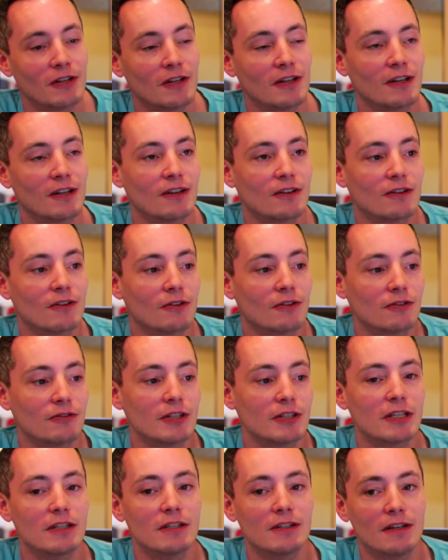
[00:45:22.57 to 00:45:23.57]
Or you
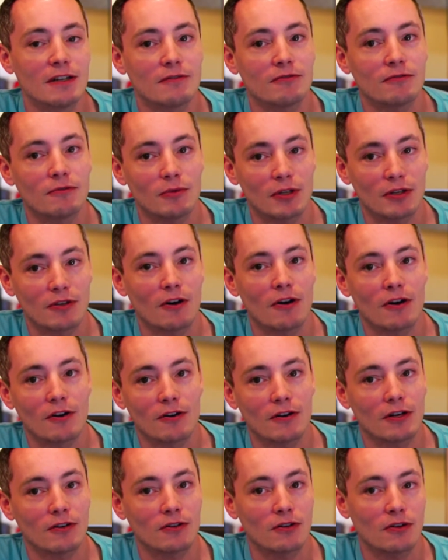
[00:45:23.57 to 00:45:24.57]
did with
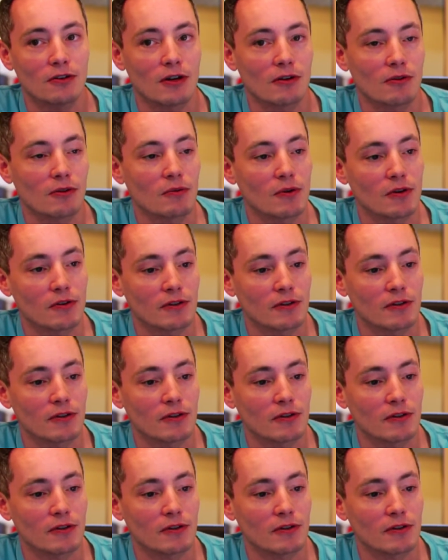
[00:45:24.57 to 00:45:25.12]
Gawker. I don't know how it works now.